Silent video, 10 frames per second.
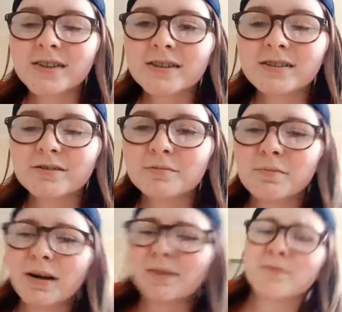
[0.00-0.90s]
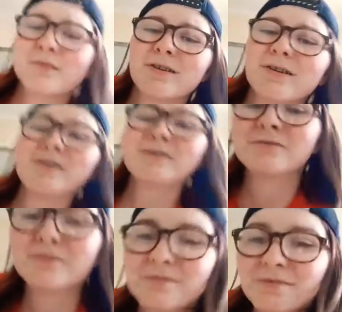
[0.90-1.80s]
So Piper got her
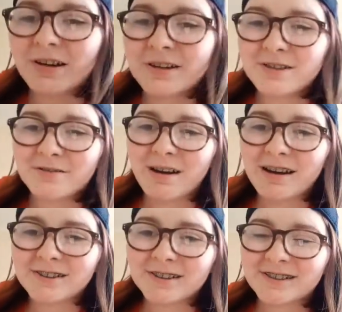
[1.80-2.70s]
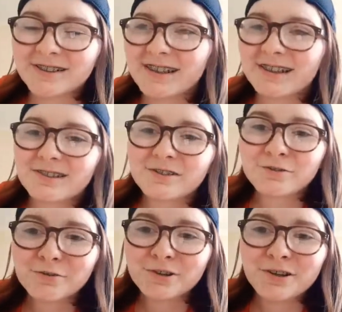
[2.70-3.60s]
own veggie rations. That's
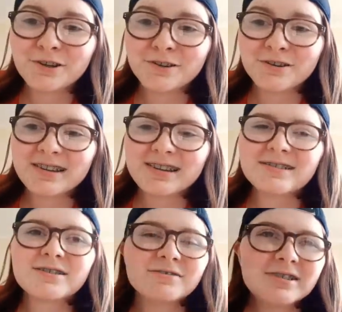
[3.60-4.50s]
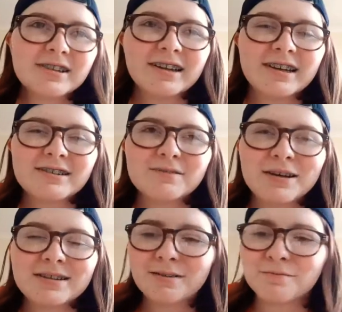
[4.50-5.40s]
so cute. That's so silly and
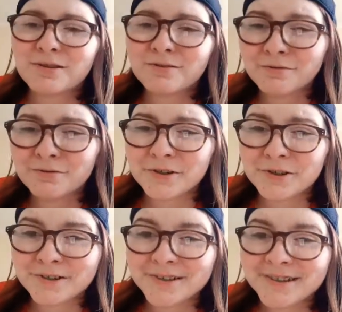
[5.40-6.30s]
domestic, but it's real cute.